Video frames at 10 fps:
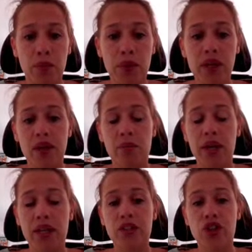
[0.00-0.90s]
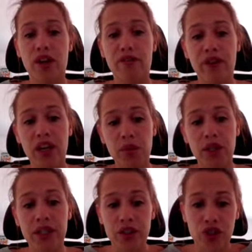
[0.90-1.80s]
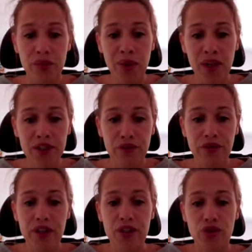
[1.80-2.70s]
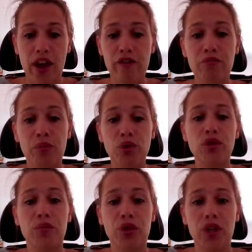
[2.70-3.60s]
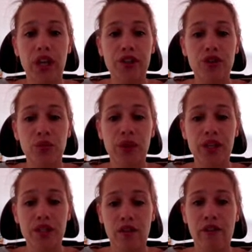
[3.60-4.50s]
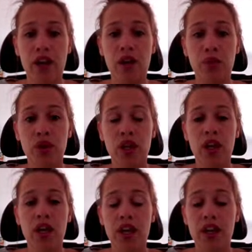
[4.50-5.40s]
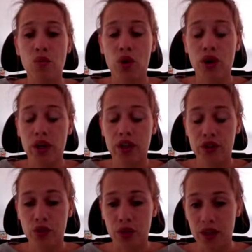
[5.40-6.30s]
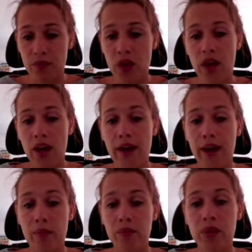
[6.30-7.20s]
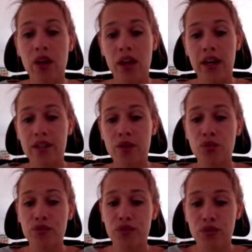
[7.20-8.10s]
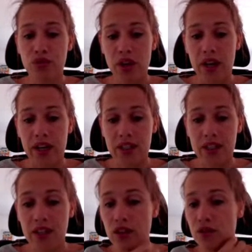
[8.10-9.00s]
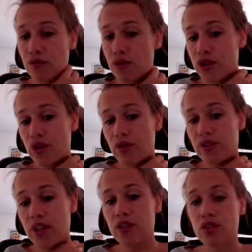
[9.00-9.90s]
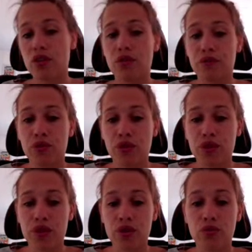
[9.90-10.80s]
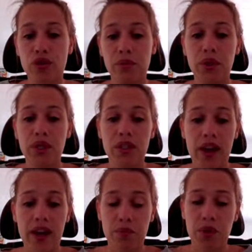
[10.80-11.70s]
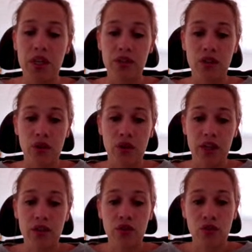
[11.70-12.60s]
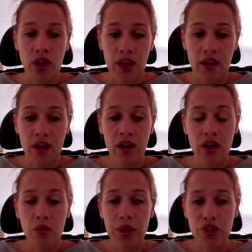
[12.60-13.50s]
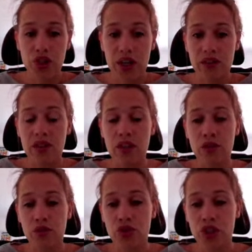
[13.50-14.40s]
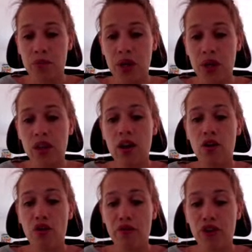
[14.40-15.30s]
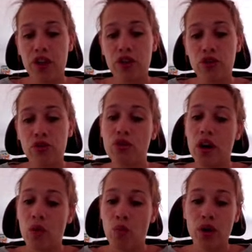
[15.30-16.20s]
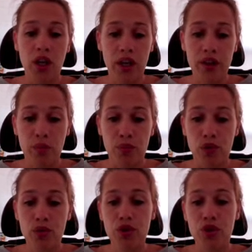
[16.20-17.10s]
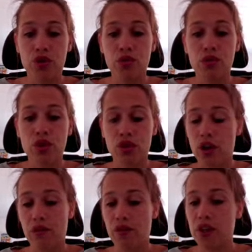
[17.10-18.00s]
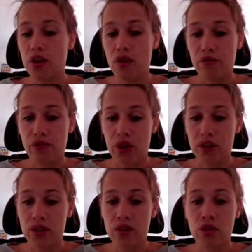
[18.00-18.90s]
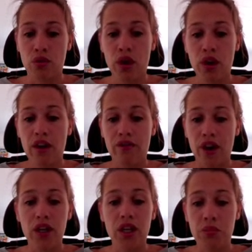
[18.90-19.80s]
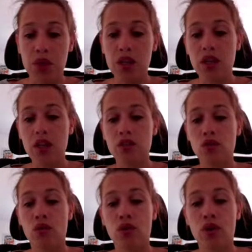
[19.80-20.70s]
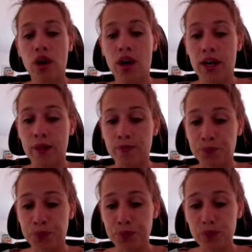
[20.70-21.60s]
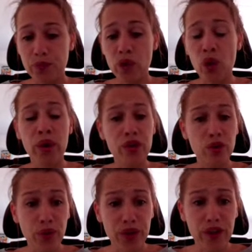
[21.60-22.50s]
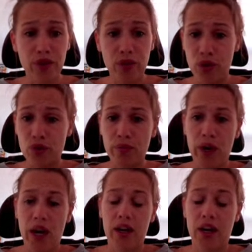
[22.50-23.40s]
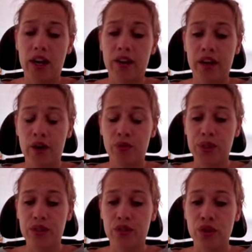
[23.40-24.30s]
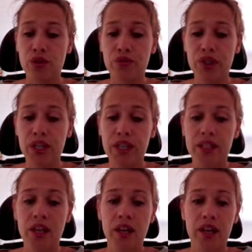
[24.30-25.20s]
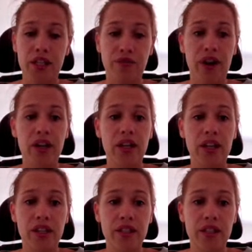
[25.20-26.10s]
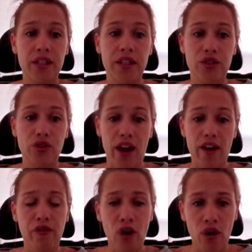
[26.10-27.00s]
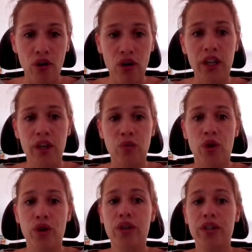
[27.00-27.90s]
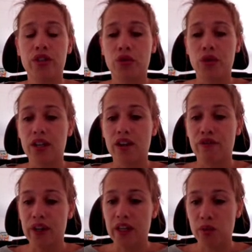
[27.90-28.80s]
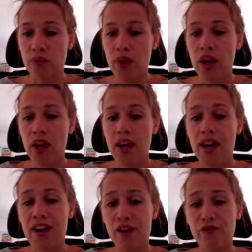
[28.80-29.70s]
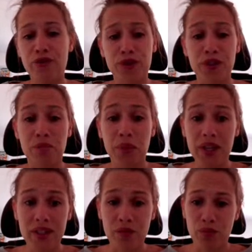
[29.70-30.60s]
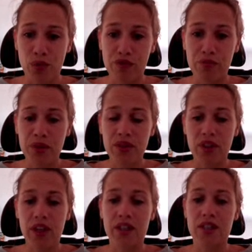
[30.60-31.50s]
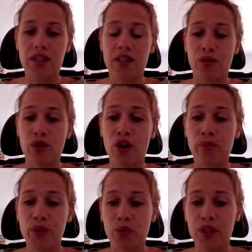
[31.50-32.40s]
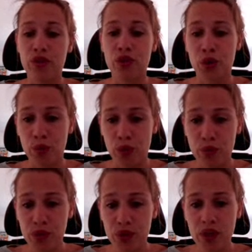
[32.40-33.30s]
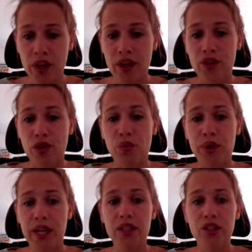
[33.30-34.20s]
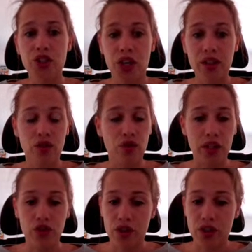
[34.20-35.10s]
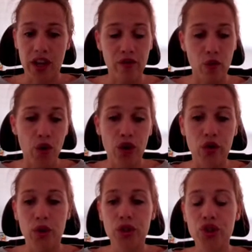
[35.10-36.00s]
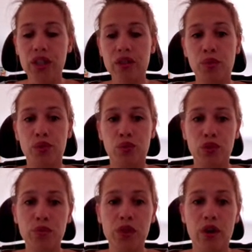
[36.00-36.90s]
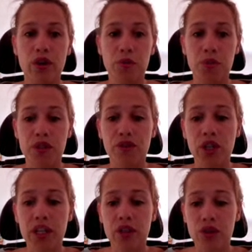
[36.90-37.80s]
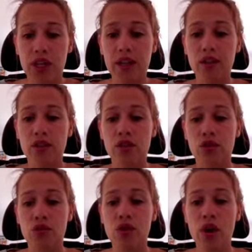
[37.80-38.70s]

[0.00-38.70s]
me making chat available in the Gmail interface, you have both communication ways available in one screen. Let's move to extended version of that. So of course, Google Meet has been integrated together with chat into Gmail, offering you a one-click approach to start a video conference. So very immediate, or when you're working from home, like now with the COVID days, it's very easy that you have all in one screen available. And then of course, the biggest improvement is or comes with the rooms. So within chat, you can just have a one-on-one chat, but rooms are specifically created to